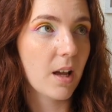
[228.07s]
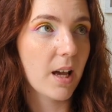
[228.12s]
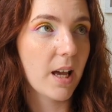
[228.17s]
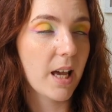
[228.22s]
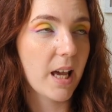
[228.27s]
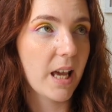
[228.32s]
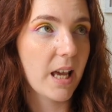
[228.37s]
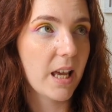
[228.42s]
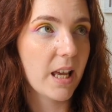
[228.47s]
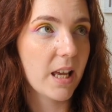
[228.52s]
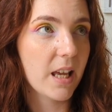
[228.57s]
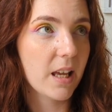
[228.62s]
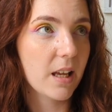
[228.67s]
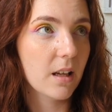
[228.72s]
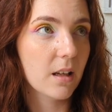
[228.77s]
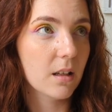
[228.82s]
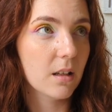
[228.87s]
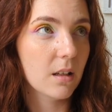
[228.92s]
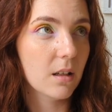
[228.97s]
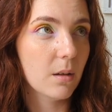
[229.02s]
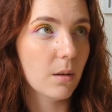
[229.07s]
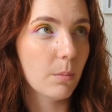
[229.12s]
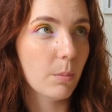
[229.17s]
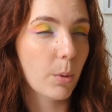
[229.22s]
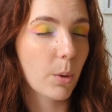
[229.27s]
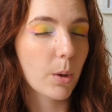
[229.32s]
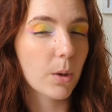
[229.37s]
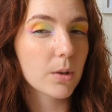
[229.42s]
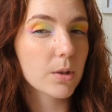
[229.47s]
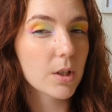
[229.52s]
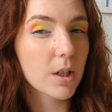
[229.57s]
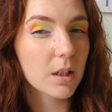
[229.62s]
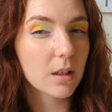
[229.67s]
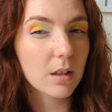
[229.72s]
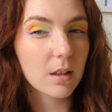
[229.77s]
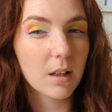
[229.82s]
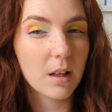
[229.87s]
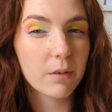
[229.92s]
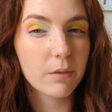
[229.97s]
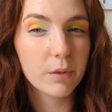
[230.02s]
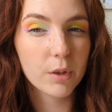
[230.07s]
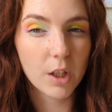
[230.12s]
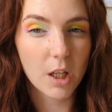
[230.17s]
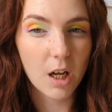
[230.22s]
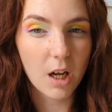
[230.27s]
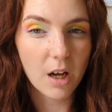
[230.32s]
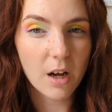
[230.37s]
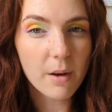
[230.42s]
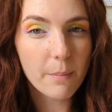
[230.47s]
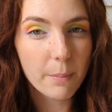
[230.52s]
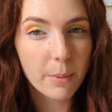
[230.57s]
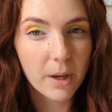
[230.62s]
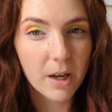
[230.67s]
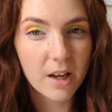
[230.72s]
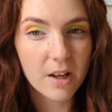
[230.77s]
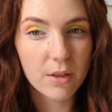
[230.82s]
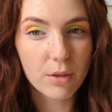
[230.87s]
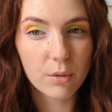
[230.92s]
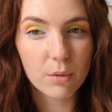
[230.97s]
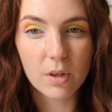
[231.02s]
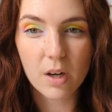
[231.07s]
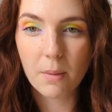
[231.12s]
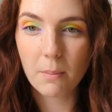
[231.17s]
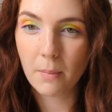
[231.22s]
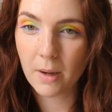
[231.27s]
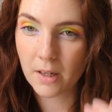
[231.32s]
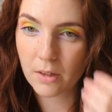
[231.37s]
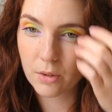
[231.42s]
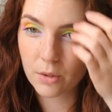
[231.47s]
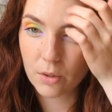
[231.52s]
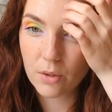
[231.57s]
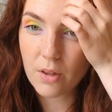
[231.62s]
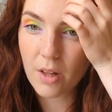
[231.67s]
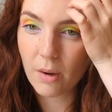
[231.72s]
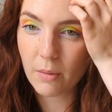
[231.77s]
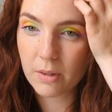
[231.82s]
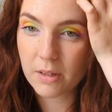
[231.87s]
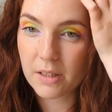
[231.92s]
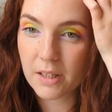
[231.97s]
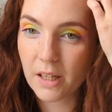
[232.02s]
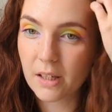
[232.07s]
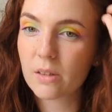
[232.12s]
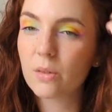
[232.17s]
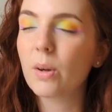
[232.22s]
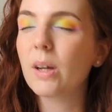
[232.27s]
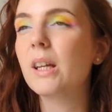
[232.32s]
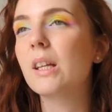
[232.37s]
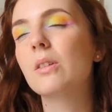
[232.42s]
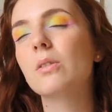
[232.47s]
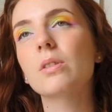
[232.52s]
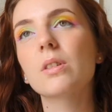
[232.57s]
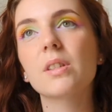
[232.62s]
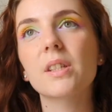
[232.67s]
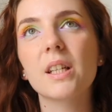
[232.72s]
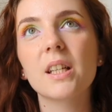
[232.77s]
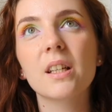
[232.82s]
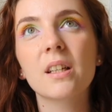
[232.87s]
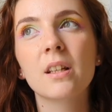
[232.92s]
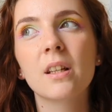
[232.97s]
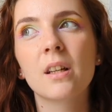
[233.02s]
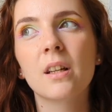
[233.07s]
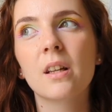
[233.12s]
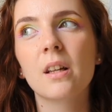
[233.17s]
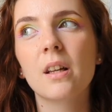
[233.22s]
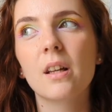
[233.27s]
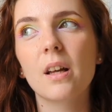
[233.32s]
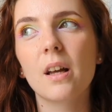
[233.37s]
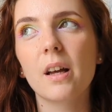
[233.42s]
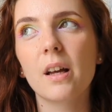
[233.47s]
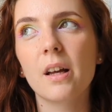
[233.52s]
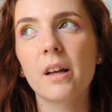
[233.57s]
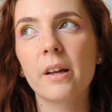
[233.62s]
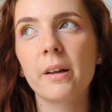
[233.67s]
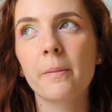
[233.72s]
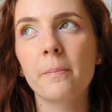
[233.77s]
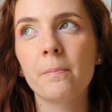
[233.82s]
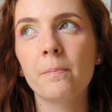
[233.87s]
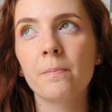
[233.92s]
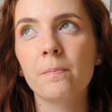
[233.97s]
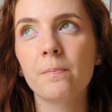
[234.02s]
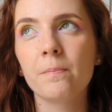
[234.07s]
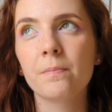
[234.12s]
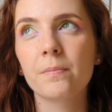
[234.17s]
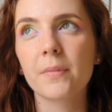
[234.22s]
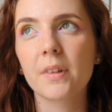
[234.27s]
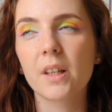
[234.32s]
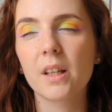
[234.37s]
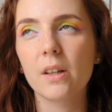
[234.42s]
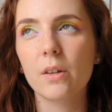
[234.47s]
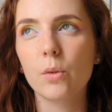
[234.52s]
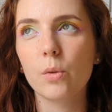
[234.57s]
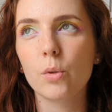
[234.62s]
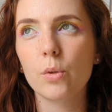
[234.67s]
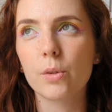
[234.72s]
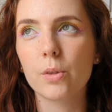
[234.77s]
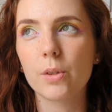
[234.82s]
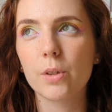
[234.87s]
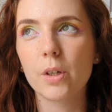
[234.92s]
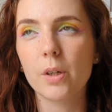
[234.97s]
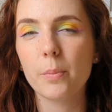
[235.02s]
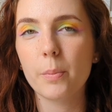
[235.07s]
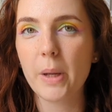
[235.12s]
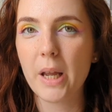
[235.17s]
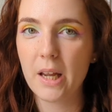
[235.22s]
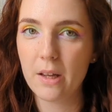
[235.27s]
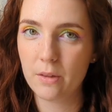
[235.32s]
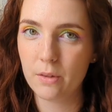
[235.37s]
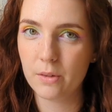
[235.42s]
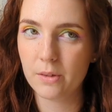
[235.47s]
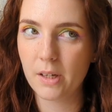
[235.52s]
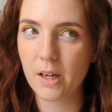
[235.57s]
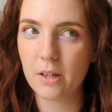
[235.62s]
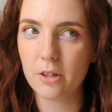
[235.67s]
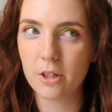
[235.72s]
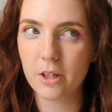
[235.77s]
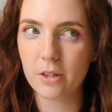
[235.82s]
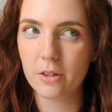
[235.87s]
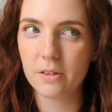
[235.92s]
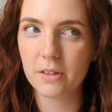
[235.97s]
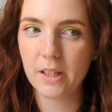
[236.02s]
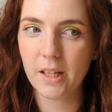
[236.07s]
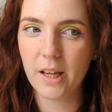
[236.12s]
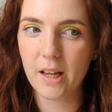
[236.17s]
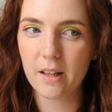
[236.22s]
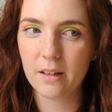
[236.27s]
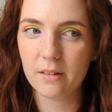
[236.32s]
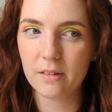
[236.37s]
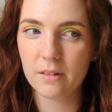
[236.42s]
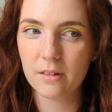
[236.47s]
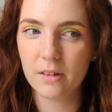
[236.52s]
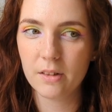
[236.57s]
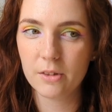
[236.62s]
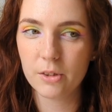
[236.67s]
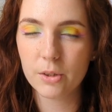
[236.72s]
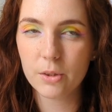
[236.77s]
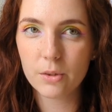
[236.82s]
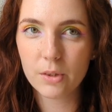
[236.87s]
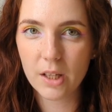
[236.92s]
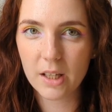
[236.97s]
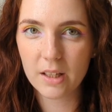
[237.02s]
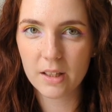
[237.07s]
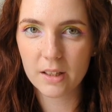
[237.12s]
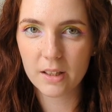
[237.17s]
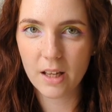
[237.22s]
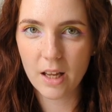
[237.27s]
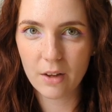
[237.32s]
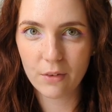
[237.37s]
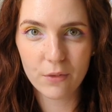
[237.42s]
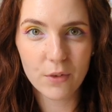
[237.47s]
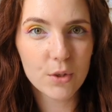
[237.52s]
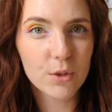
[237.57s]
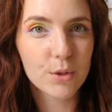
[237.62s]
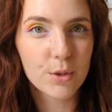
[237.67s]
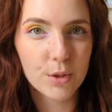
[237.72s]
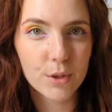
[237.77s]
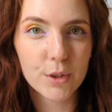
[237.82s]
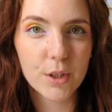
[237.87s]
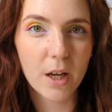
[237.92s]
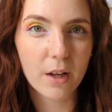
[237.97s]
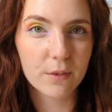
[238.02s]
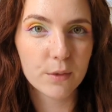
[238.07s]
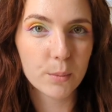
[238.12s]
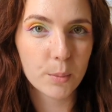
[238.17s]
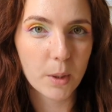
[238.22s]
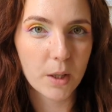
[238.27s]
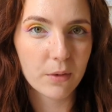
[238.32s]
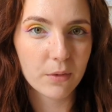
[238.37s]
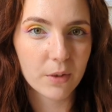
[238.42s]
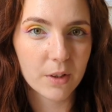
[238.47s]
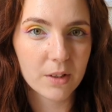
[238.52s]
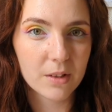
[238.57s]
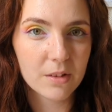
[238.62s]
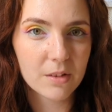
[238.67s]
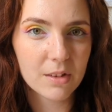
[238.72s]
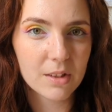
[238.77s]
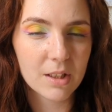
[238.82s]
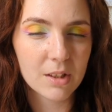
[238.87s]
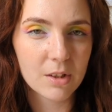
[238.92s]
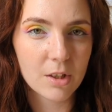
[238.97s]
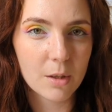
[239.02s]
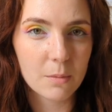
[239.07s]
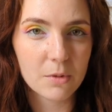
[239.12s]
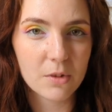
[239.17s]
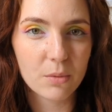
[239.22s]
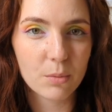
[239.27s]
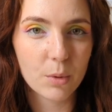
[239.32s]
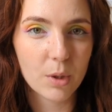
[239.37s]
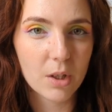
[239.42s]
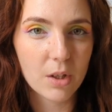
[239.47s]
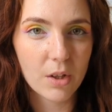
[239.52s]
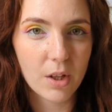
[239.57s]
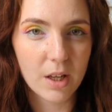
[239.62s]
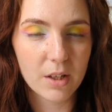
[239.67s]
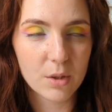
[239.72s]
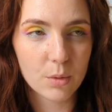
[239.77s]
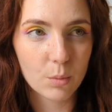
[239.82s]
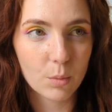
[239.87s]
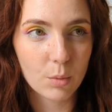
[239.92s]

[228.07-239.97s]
a project level up, I thought I might do. That one sounded quite interesting. Um, or pan those eyeshadows again. So like if you do have a preference in terms of what you like to